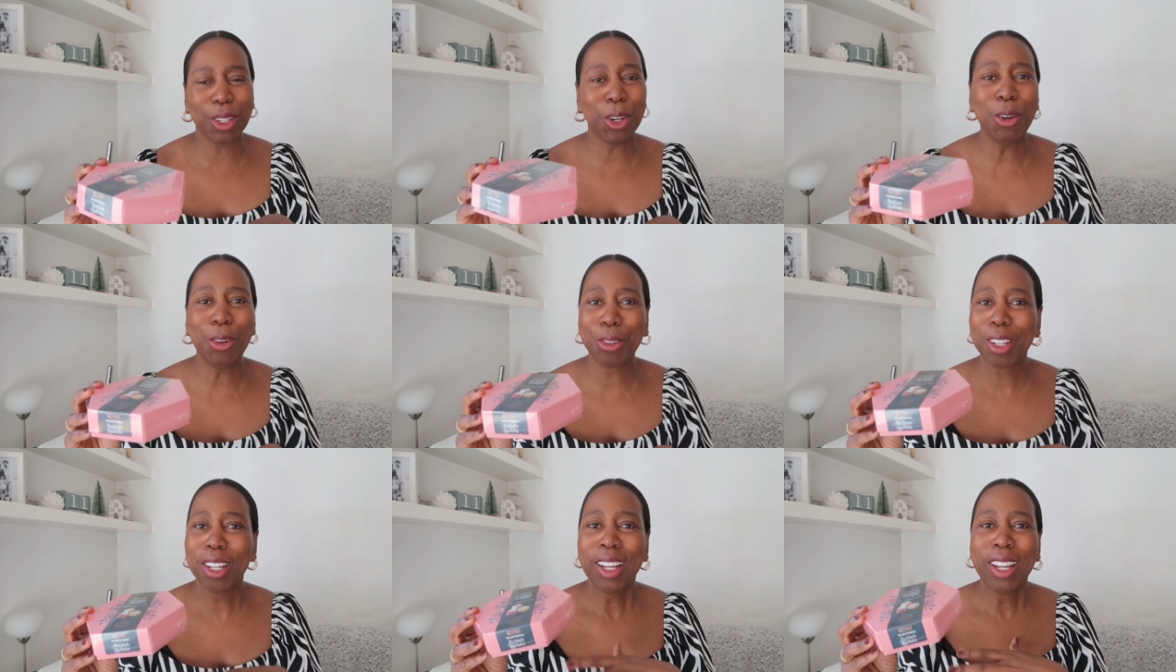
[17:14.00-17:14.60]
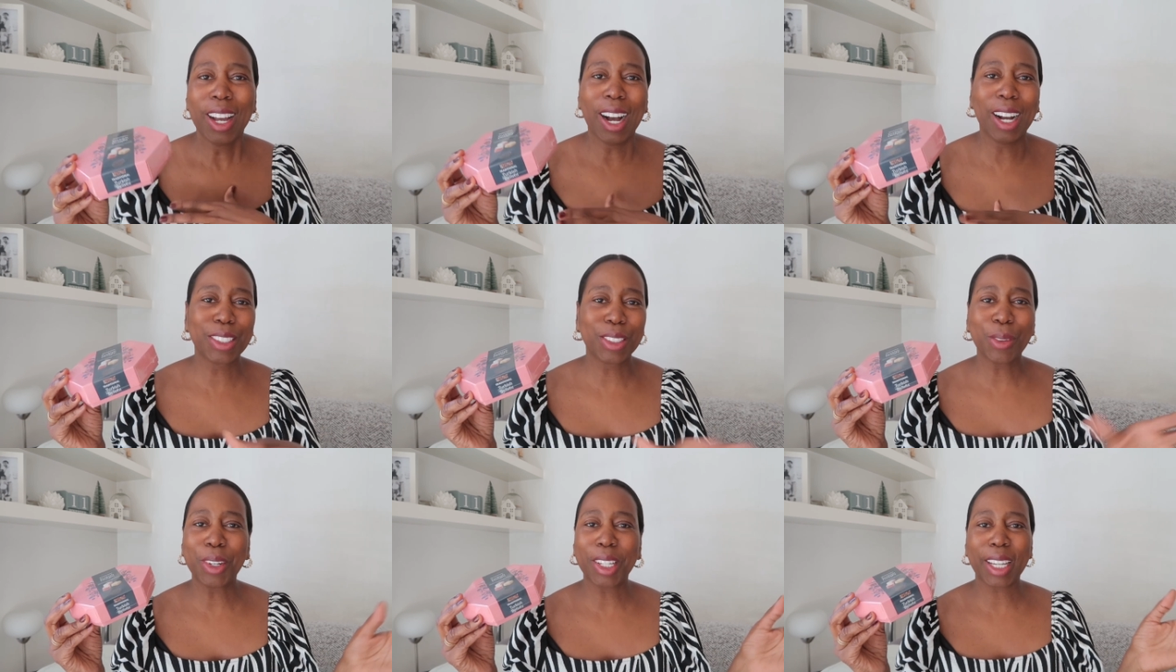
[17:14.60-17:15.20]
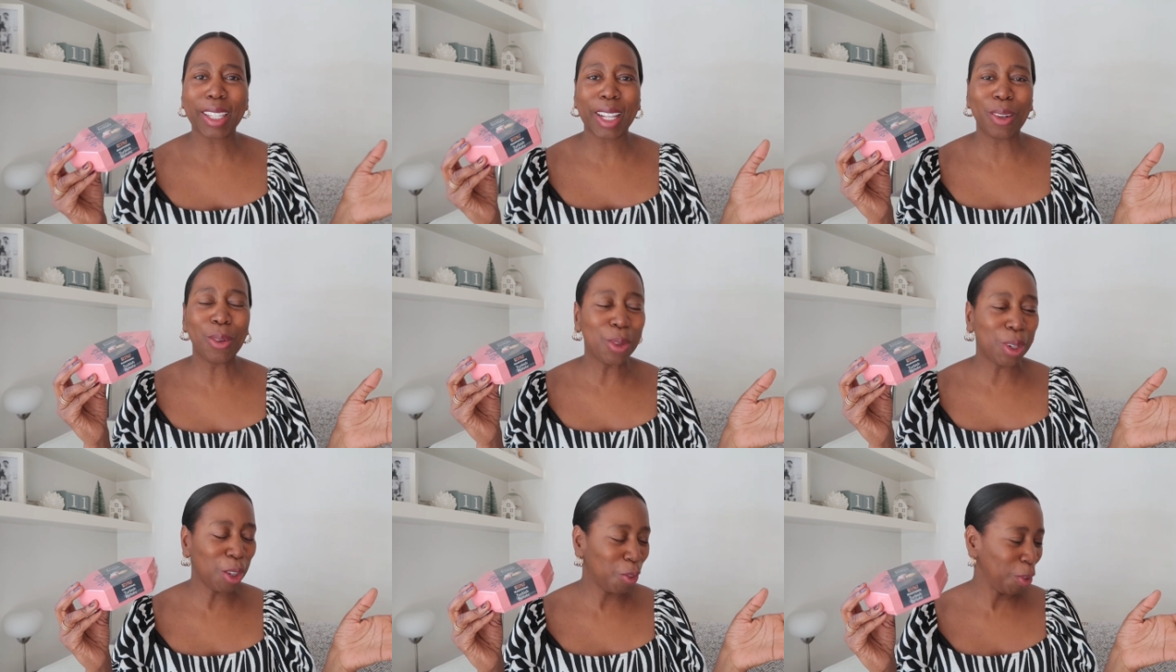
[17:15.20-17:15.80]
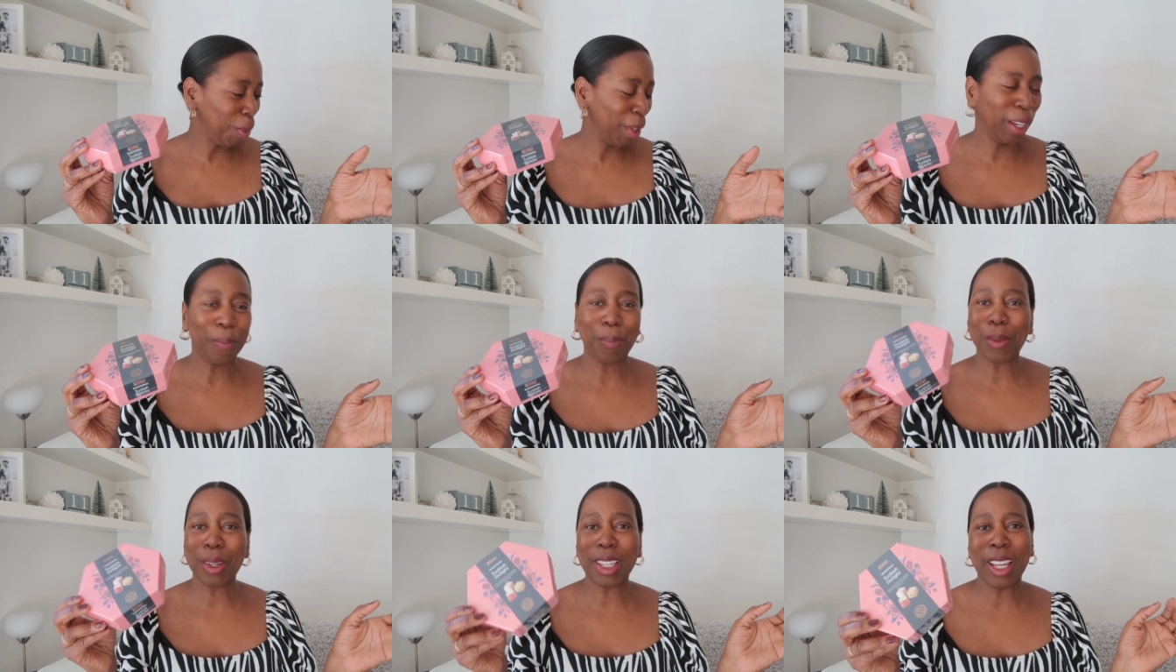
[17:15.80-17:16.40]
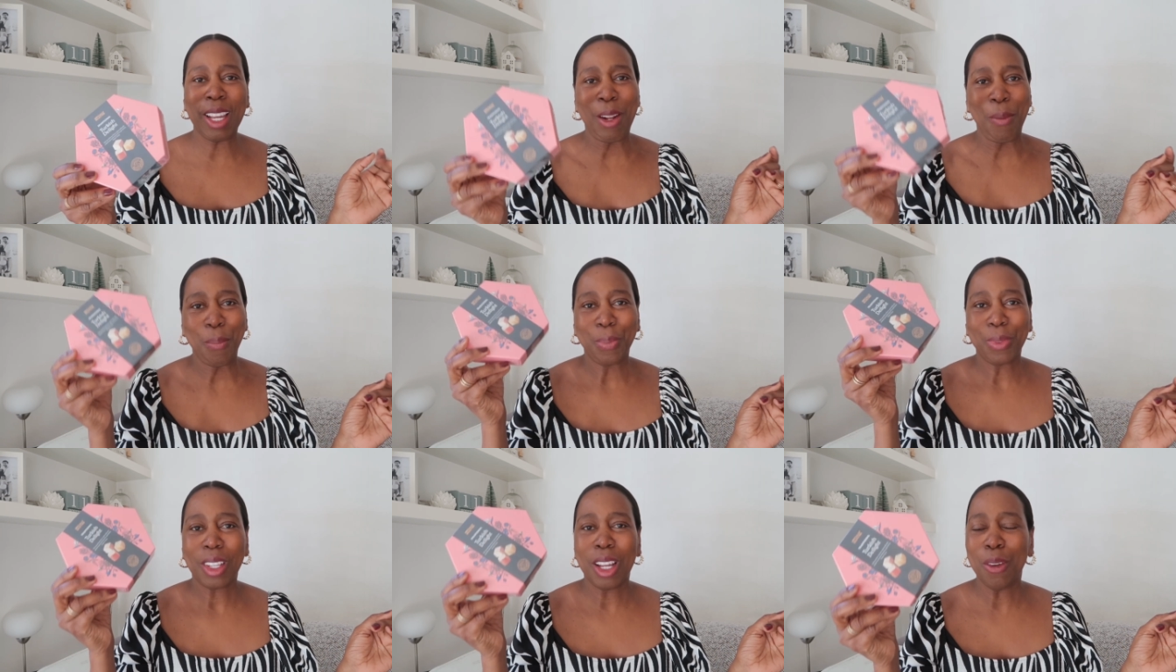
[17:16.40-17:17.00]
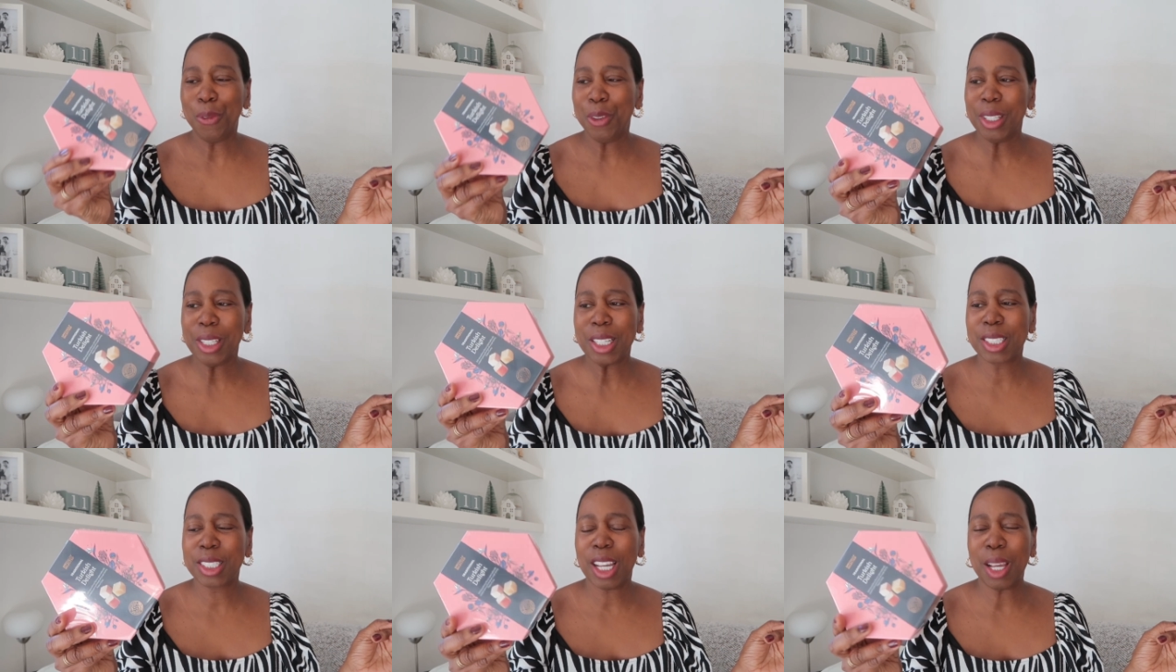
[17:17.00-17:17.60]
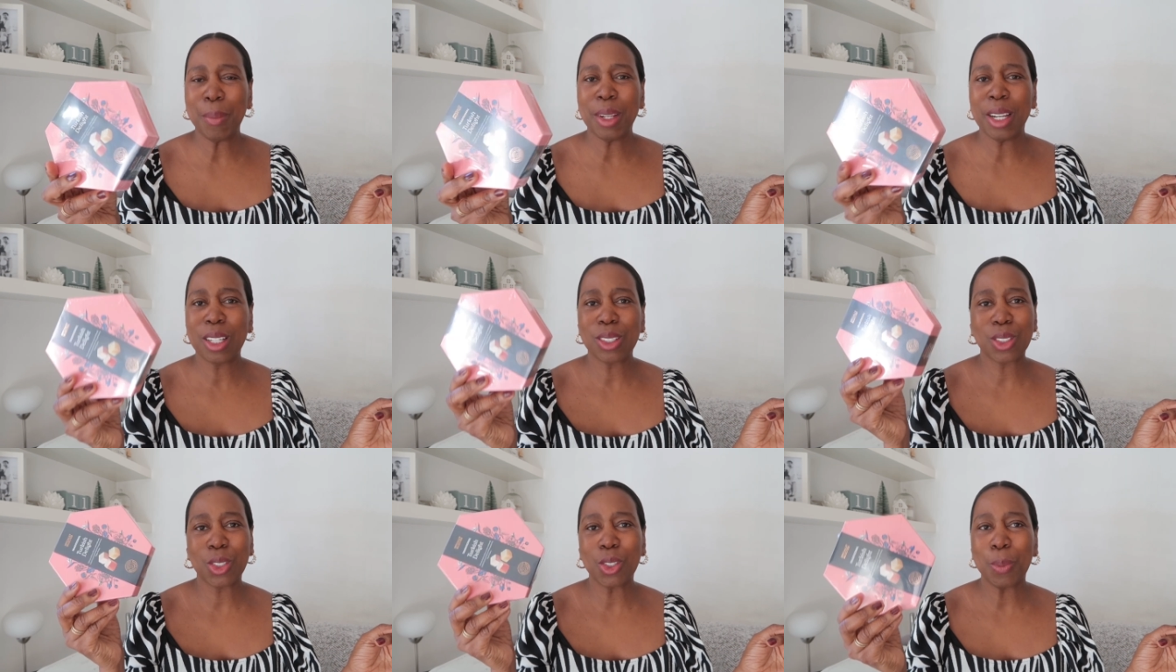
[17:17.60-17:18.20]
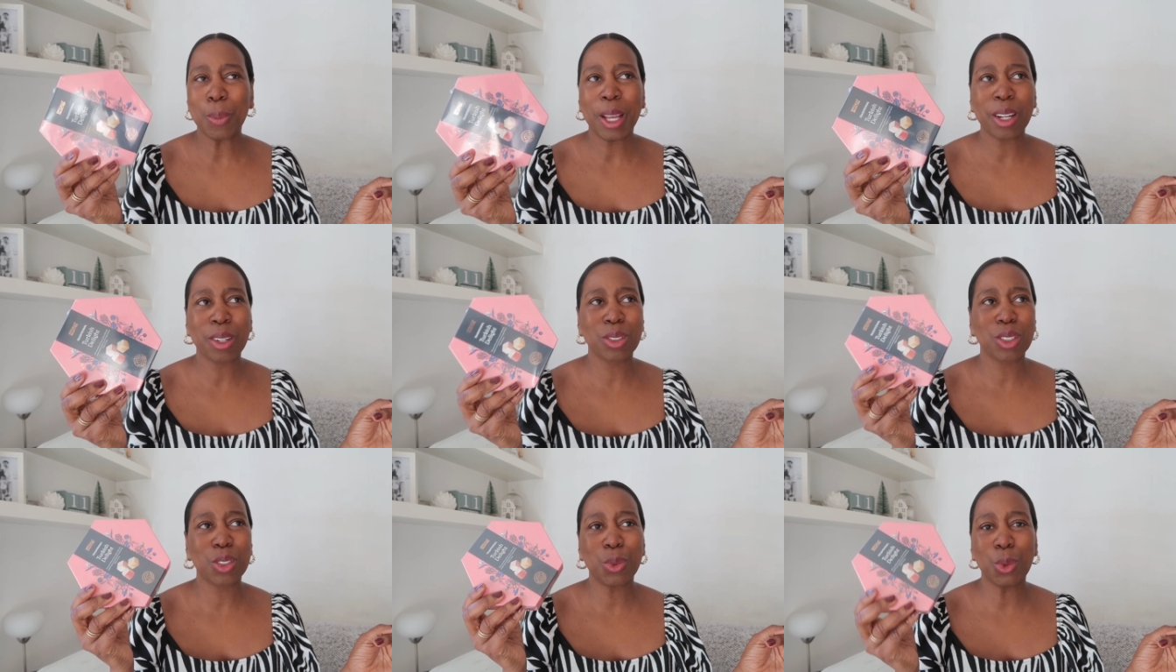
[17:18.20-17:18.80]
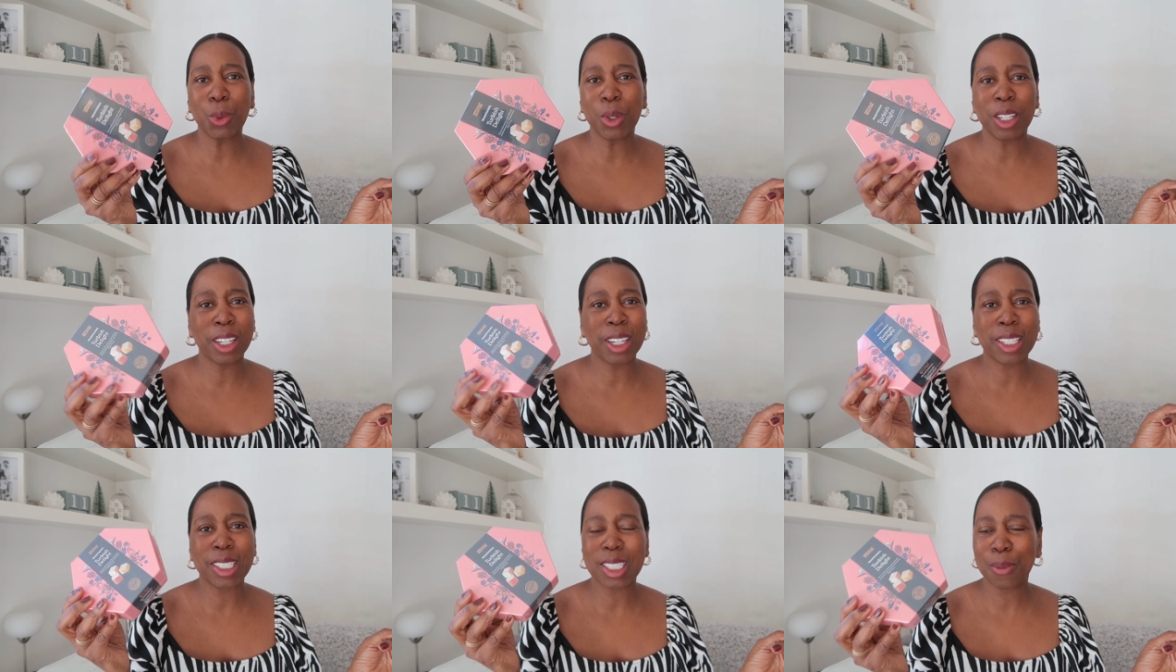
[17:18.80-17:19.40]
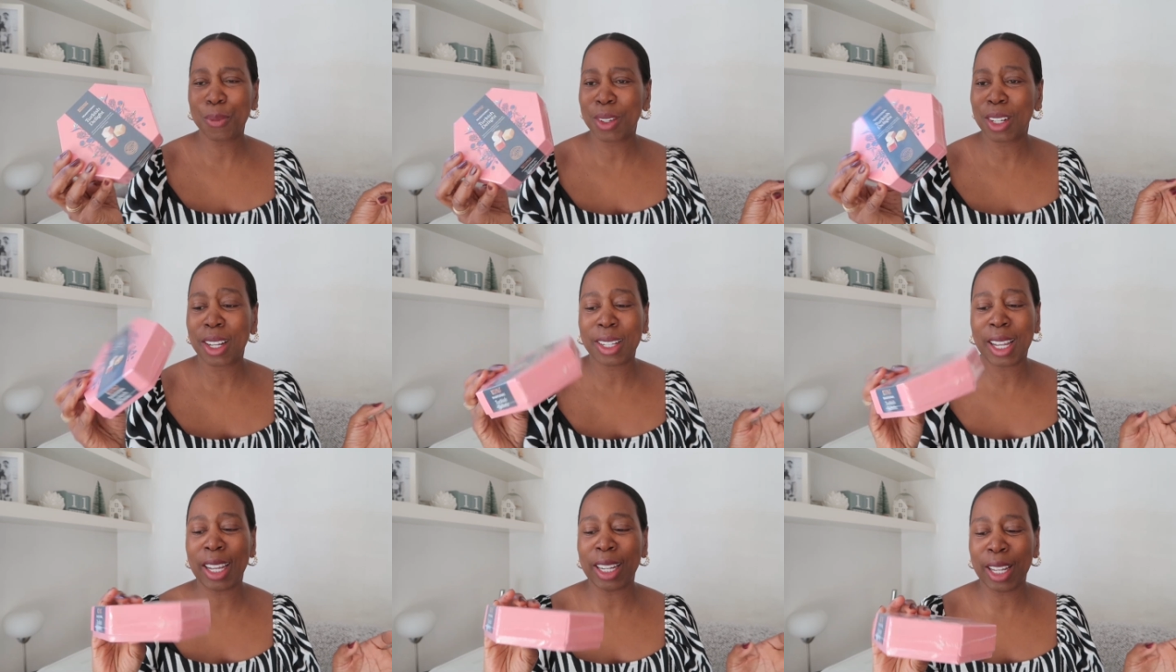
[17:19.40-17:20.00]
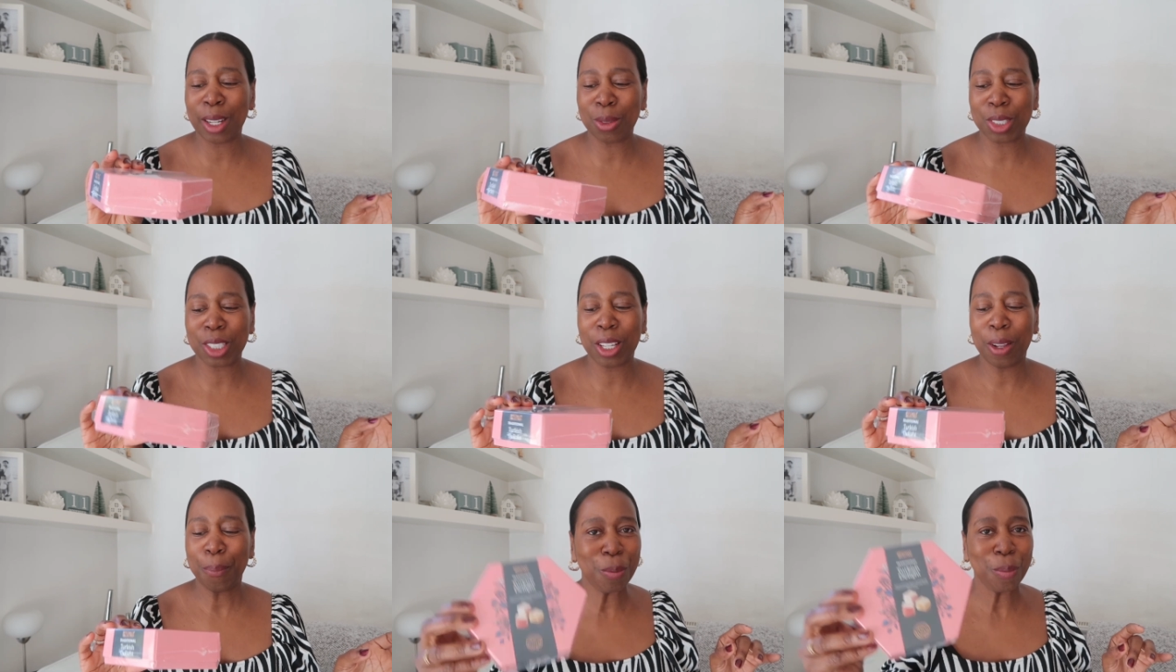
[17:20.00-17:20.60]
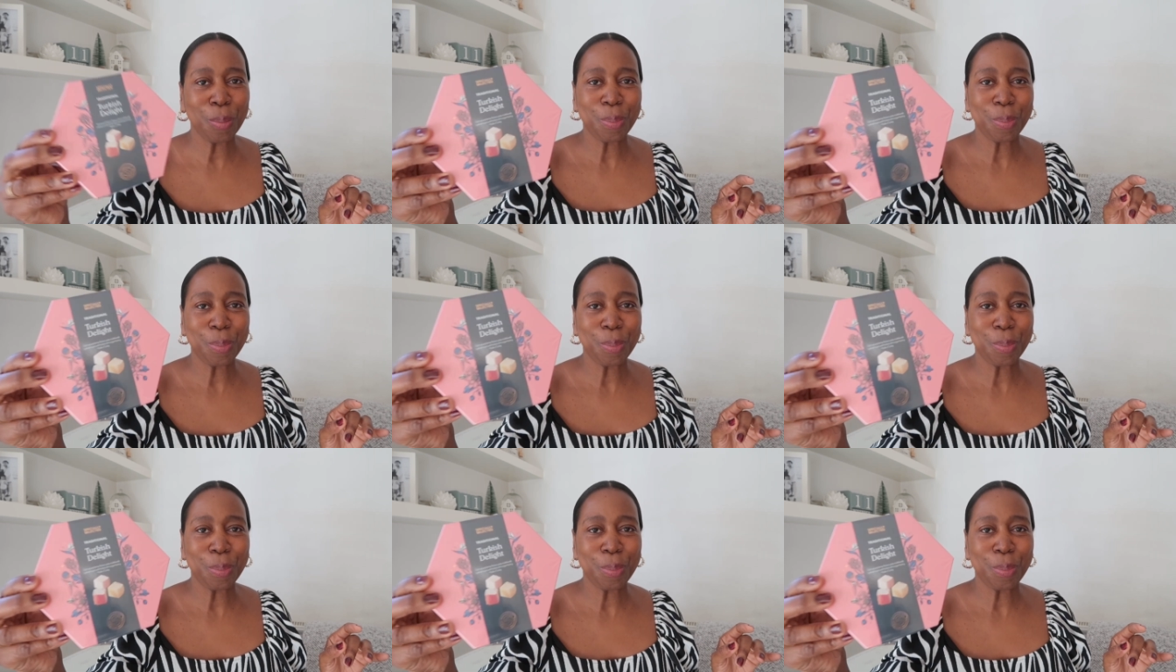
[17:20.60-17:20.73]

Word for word: I don't, I don't want to get that all over me. But yeah, I think these came in at £2.49, something like that in Aldi.